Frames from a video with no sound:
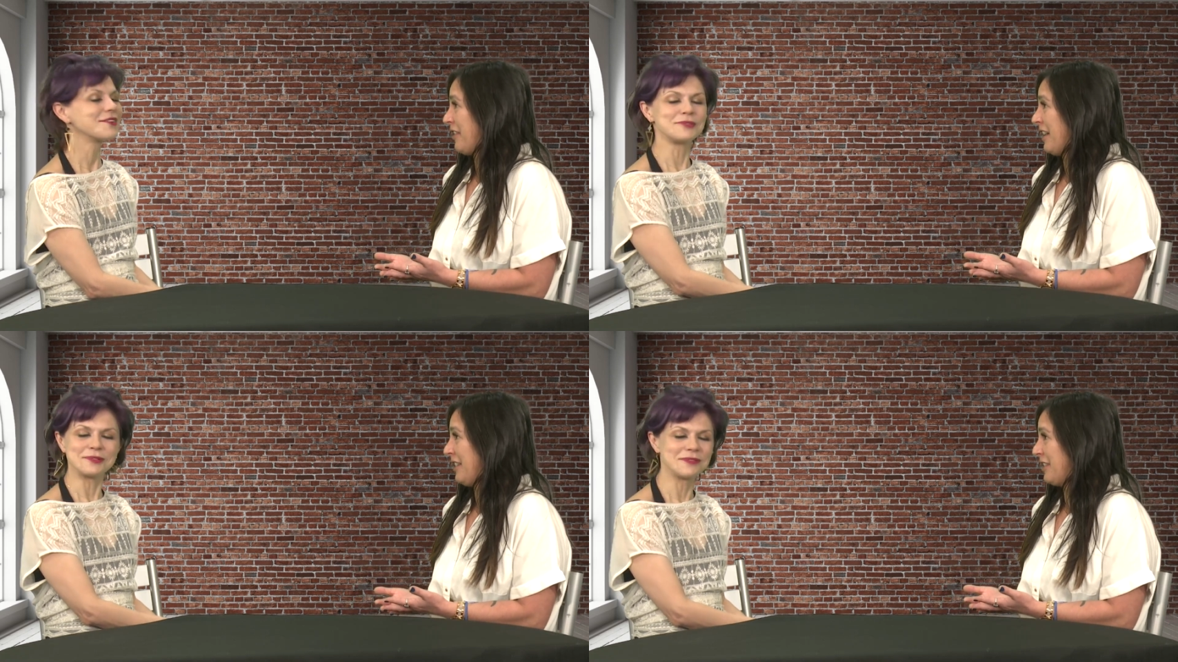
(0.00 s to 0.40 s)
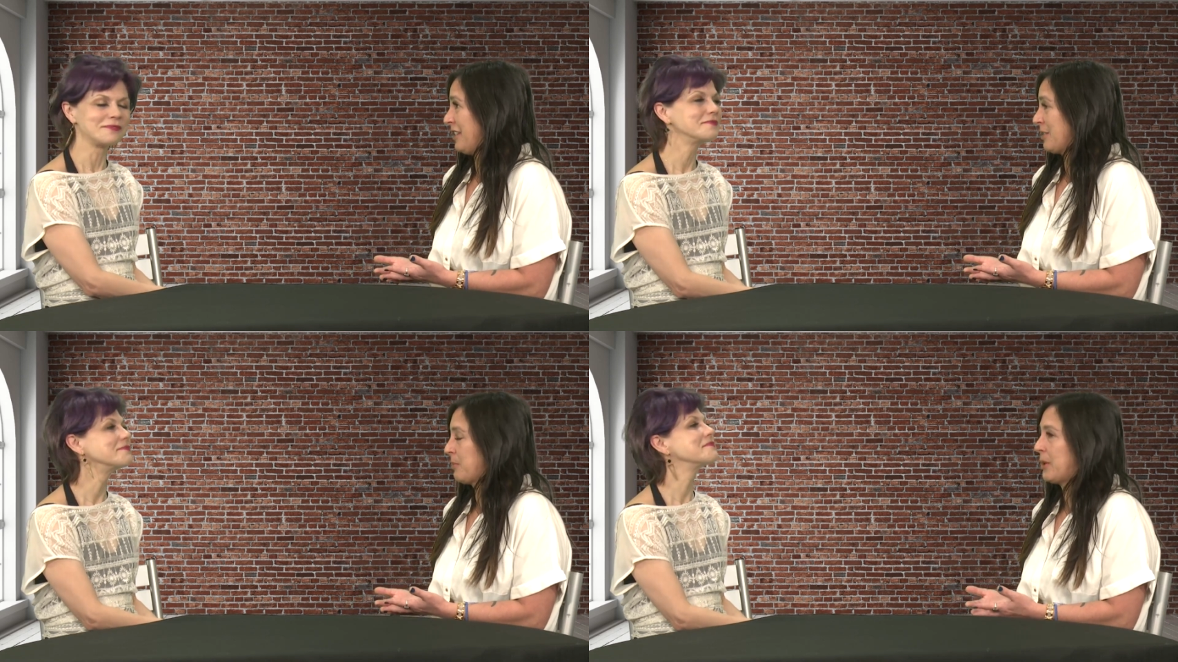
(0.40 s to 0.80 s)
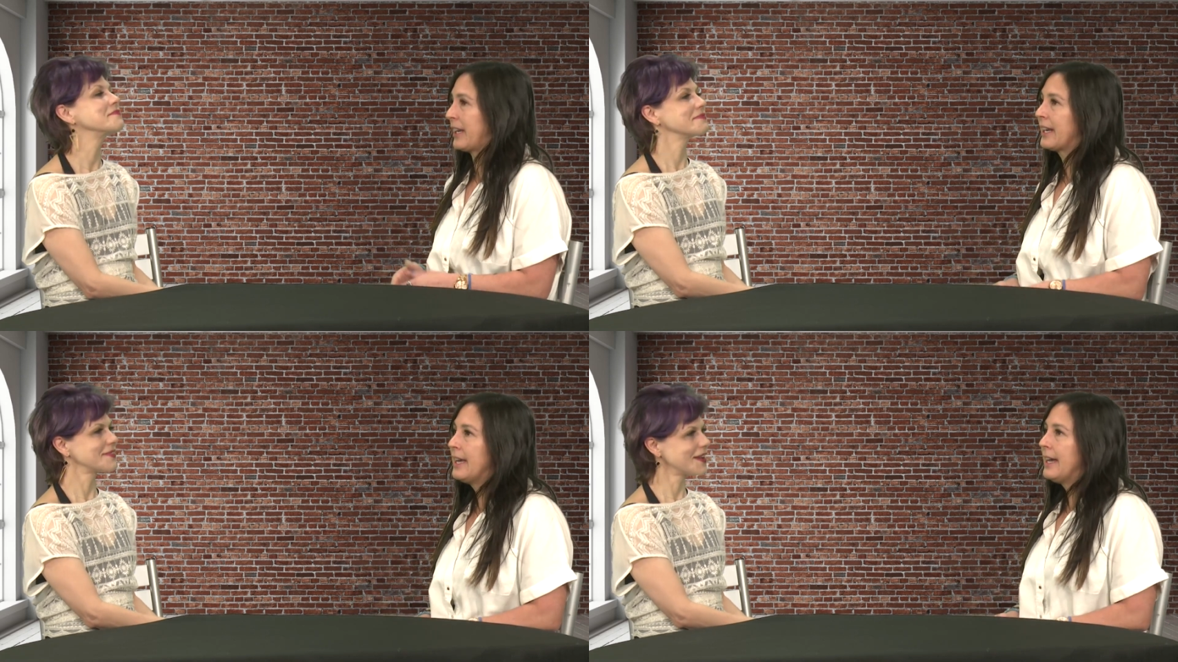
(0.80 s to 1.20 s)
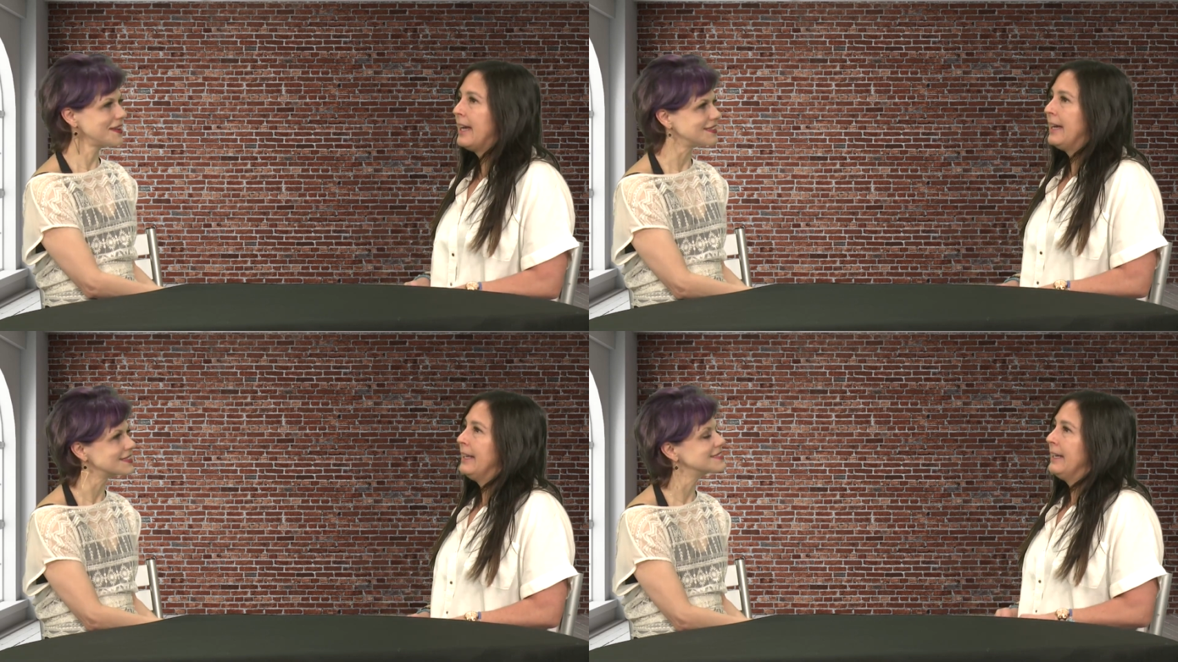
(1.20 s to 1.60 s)
Speaker 1: cool. at this point.
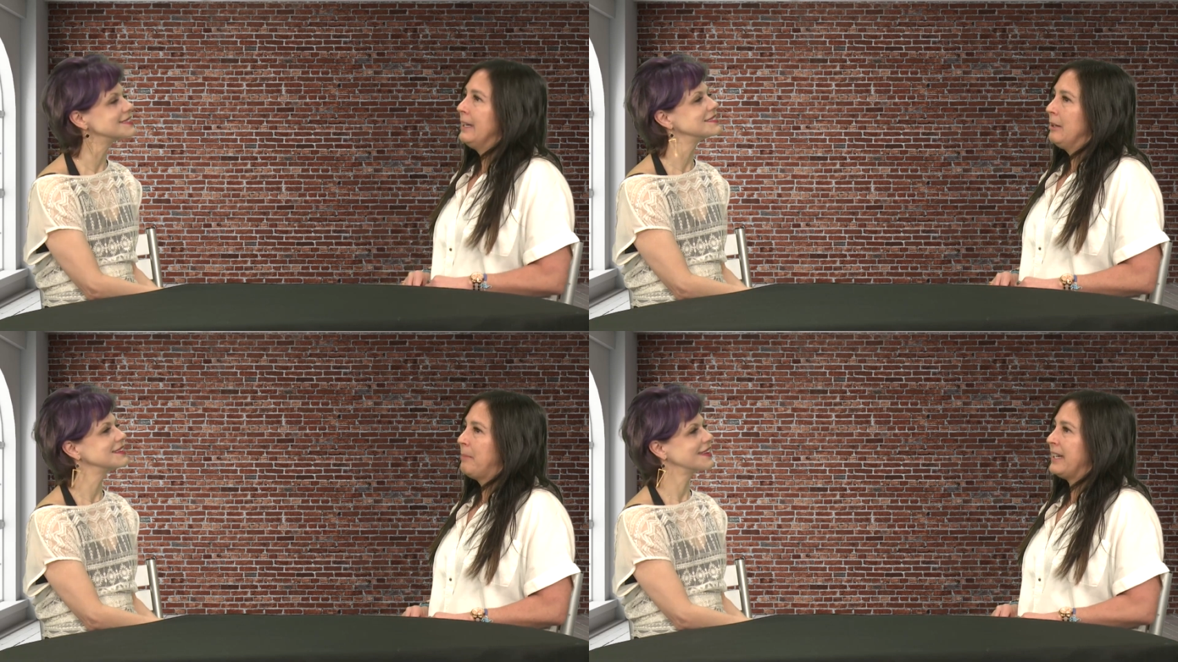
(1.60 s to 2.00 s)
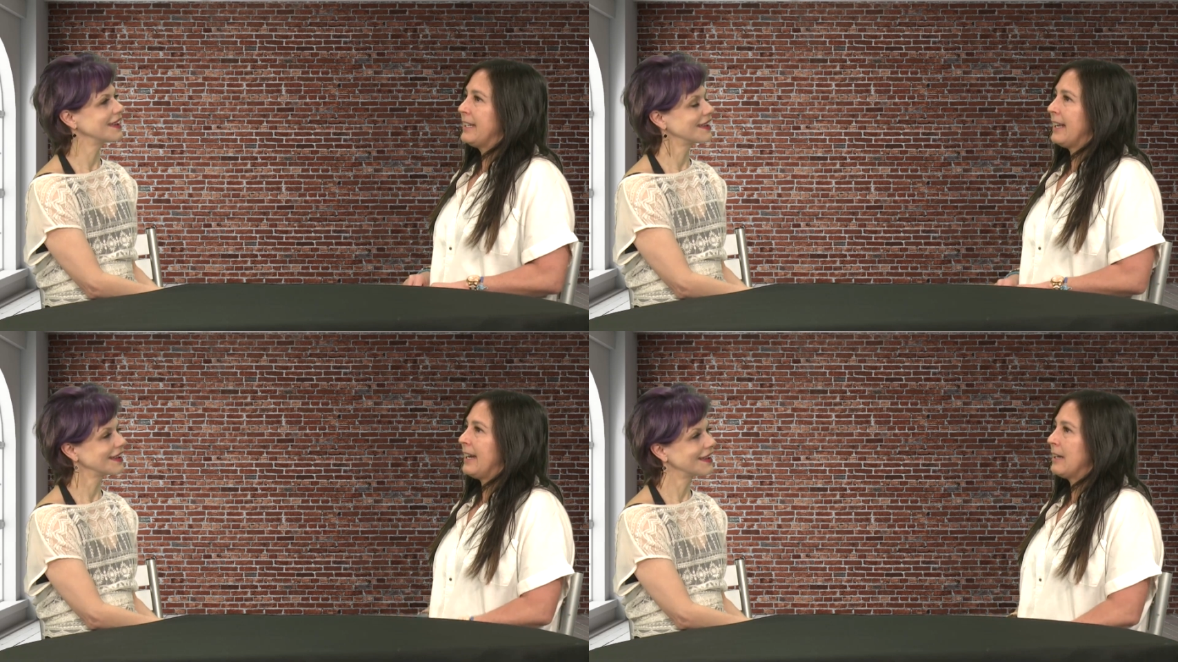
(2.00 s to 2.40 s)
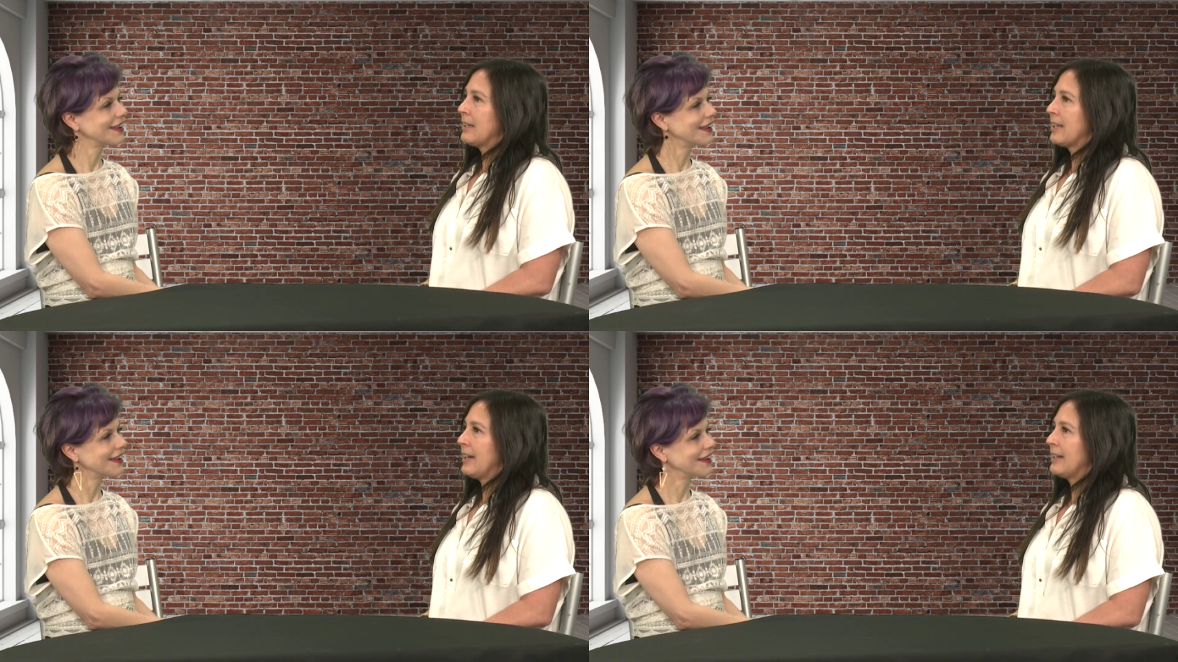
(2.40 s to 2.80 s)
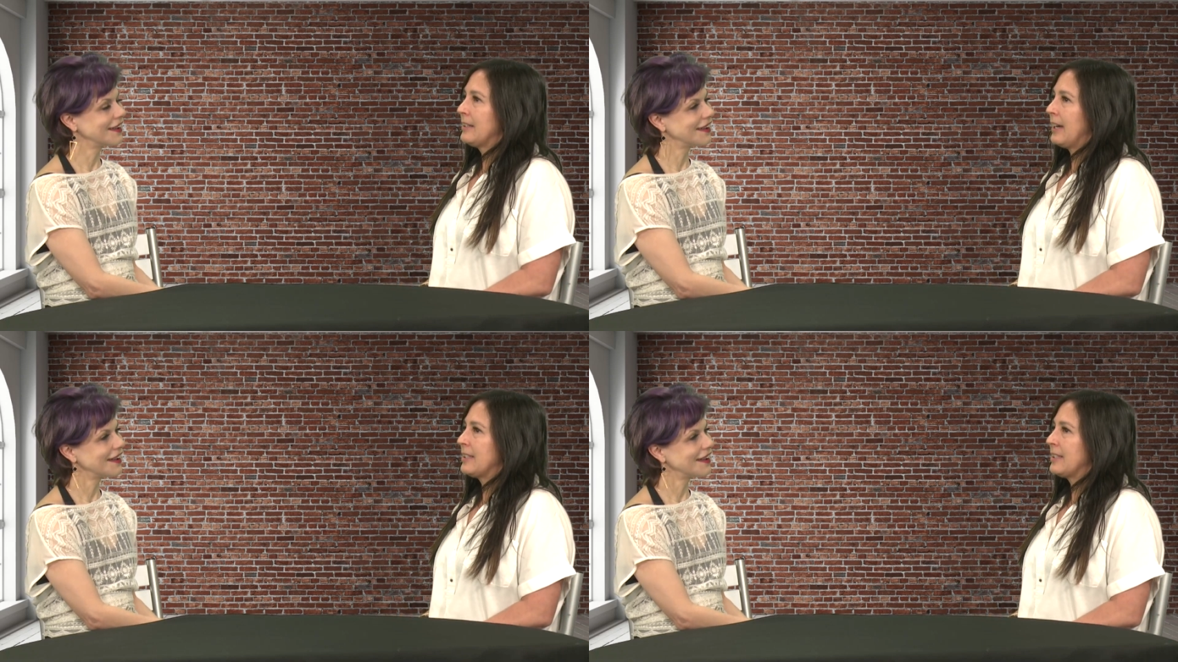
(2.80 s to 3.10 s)
Nice. But I, I